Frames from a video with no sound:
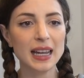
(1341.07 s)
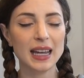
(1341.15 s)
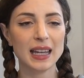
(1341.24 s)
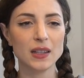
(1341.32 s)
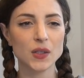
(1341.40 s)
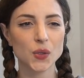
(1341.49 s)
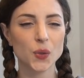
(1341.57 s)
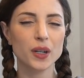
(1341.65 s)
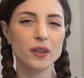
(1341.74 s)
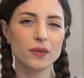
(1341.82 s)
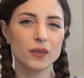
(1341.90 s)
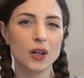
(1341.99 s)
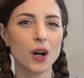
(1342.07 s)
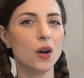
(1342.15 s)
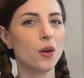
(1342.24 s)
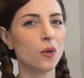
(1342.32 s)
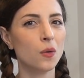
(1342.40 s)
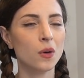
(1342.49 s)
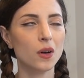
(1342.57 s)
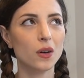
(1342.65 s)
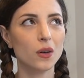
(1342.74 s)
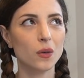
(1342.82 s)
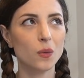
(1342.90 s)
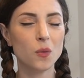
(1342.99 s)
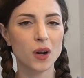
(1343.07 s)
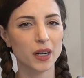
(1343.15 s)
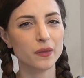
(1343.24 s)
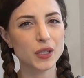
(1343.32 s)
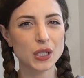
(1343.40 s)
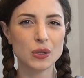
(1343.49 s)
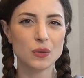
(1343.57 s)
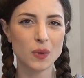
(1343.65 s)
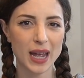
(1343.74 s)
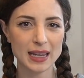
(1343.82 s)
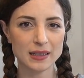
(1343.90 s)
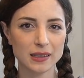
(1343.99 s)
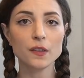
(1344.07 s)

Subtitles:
it can sort of go one of two ways.